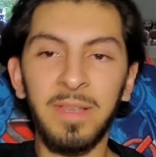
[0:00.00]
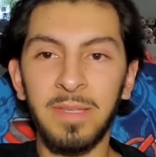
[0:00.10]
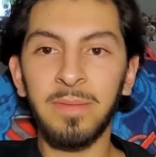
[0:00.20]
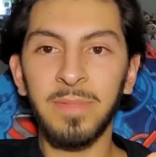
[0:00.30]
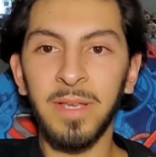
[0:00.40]

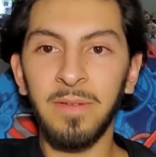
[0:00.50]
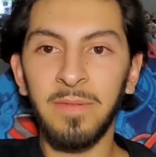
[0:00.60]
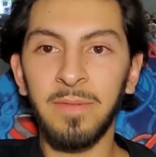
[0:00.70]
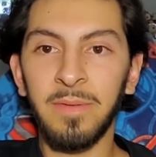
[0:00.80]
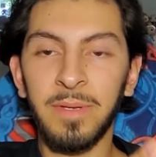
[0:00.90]

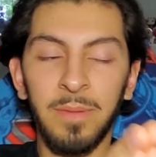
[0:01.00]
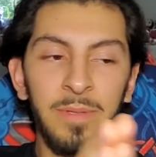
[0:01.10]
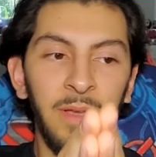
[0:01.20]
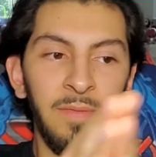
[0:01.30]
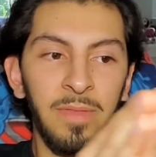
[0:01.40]
himself, jumps
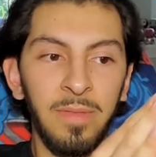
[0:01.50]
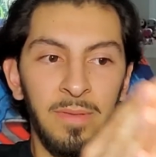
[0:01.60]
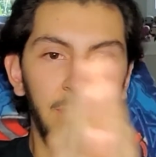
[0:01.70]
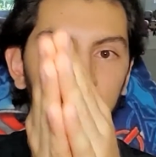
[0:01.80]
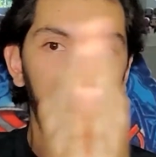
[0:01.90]
off
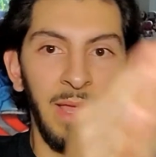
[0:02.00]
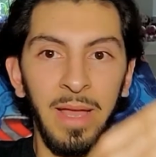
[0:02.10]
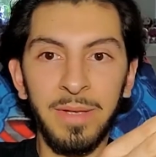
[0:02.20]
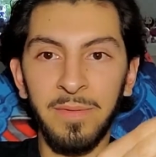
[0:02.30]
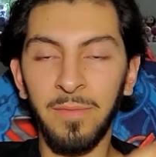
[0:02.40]
the
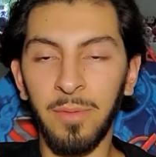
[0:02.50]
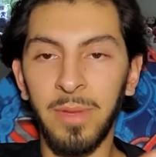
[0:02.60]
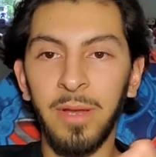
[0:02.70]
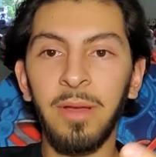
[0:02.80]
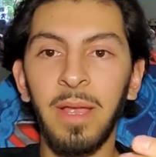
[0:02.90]
edge of
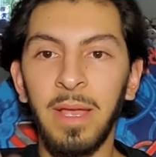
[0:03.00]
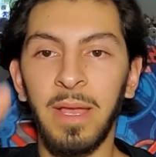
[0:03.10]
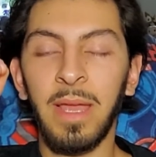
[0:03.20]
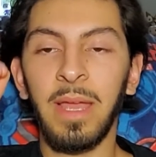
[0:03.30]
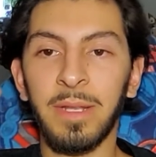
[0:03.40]
Vormir,
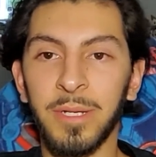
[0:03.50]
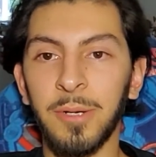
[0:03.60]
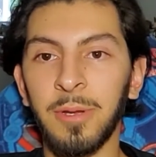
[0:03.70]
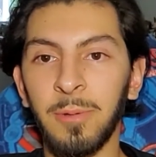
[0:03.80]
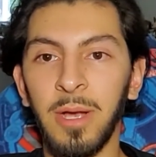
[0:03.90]
and
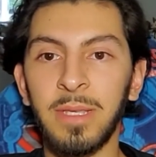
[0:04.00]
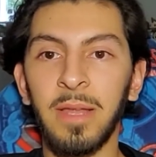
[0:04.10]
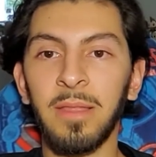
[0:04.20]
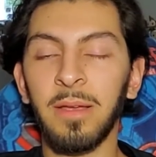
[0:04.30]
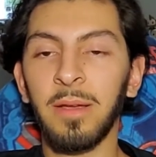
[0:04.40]
Shuri walks
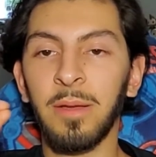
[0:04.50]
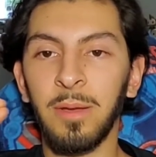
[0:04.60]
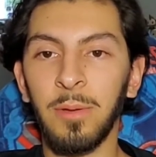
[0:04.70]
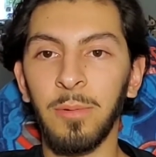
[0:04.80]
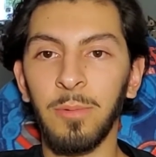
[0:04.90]
out of
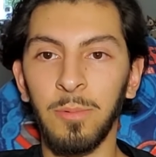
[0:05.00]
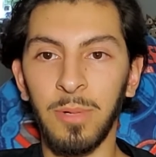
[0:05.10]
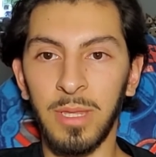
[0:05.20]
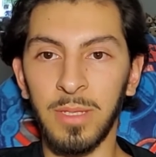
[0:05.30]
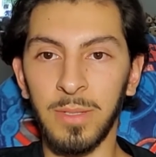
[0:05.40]
there
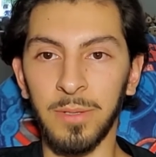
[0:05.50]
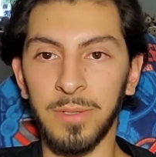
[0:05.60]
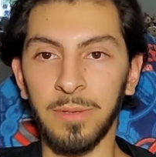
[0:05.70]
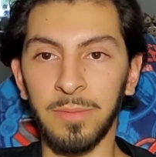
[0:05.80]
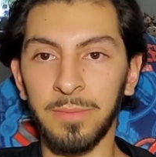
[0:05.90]
with the Soul Stone.